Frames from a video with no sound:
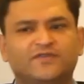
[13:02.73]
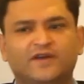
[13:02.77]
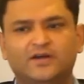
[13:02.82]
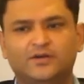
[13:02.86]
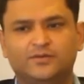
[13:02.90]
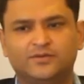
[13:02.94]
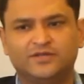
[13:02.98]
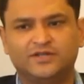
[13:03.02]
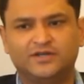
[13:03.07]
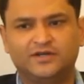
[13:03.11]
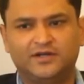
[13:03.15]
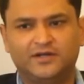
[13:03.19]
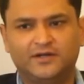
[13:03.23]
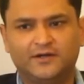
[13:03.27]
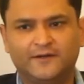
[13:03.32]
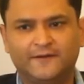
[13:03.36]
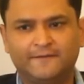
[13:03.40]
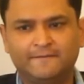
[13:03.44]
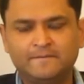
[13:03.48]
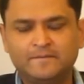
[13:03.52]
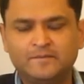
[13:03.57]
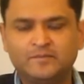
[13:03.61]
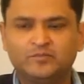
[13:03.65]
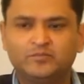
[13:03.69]
fight with India,
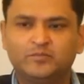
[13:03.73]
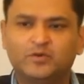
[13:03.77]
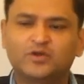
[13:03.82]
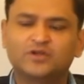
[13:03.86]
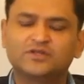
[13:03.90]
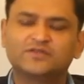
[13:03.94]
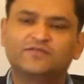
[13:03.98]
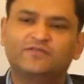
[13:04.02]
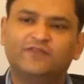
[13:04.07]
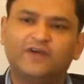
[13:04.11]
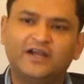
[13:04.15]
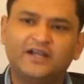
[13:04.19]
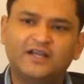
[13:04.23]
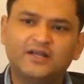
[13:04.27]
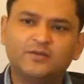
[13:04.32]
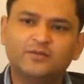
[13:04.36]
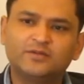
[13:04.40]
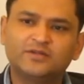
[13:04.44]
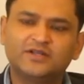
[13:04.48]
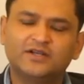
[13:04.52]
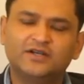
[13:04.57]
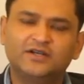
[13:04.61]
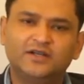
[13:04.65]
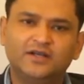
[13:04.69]
because fighting
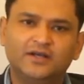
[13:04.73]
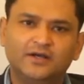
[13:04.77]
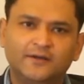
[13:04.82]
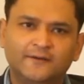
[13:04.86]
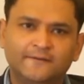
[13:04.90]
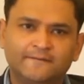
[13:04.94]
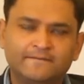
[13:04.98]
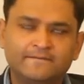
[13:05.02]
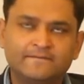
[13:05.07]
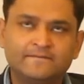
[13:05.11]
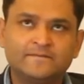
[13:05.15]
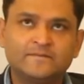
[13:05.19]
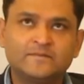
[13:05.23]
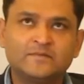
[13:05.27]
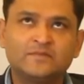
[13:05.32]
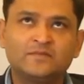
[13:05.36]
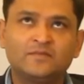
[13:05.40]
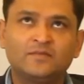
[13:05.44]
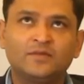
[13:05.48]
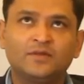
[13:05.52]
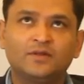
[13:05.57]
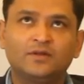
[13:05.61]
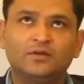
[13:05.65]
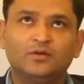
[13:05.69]
with India
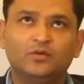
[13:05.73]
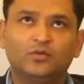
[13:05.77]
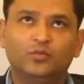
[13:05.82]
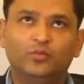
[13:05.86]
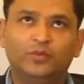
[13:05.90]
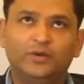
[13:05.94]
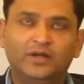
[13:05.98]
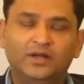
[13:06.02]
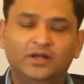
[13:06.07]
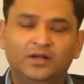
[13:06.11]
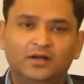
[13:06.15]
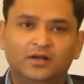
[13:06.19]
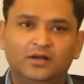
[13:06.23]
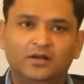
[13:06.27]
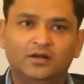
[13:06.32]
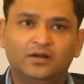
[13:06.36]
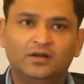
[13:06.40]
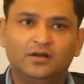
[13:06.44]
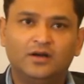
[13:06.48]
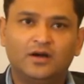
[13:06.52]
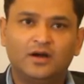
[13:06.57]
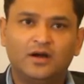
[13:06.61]
will